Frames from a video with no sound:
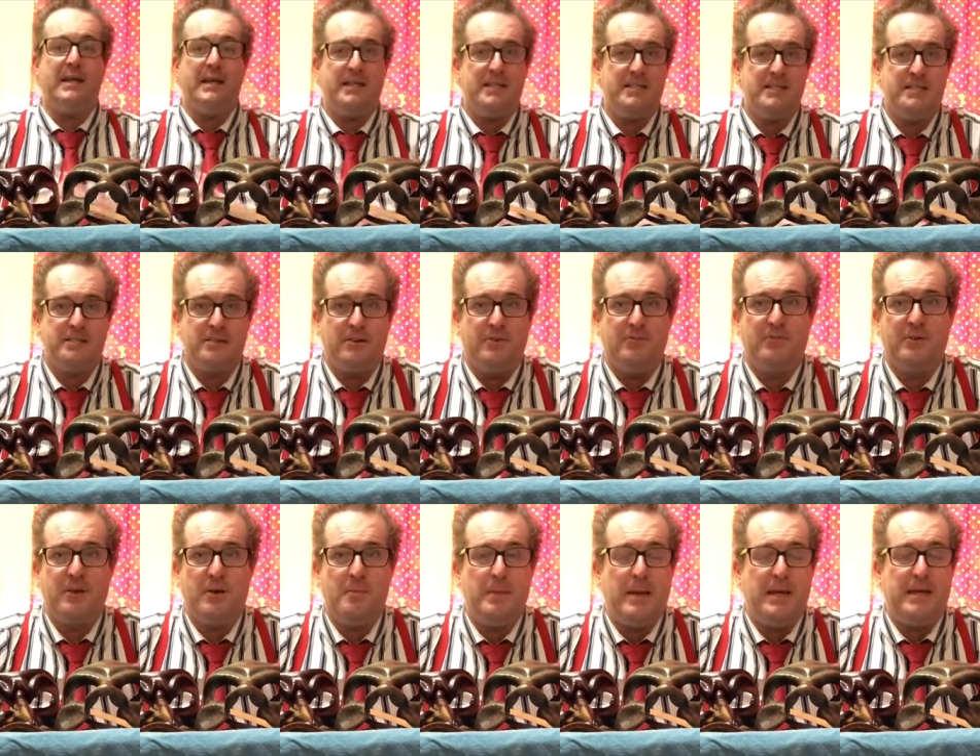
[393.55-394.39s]
list of
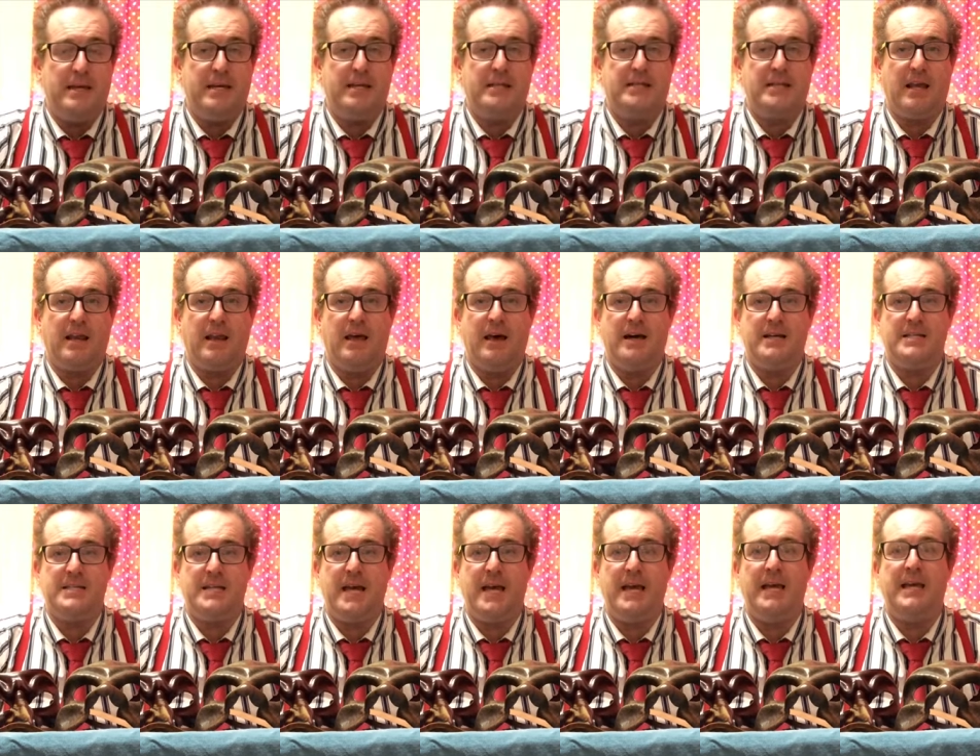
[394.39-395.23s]
Commedia
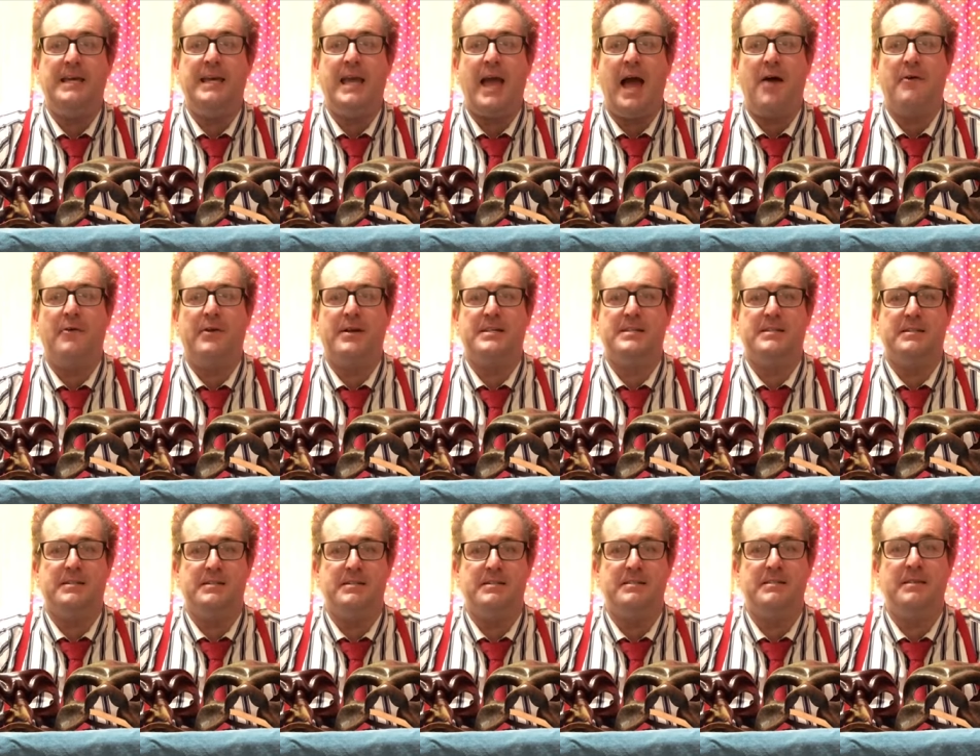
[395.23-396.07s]
dell'Arte
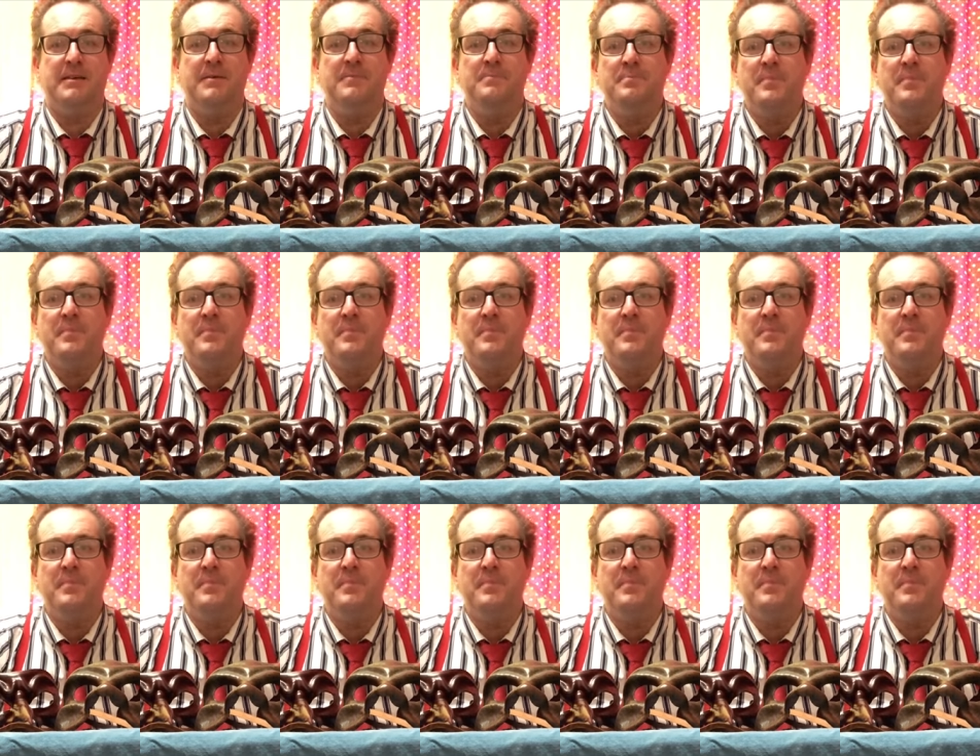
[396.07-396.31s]
characters.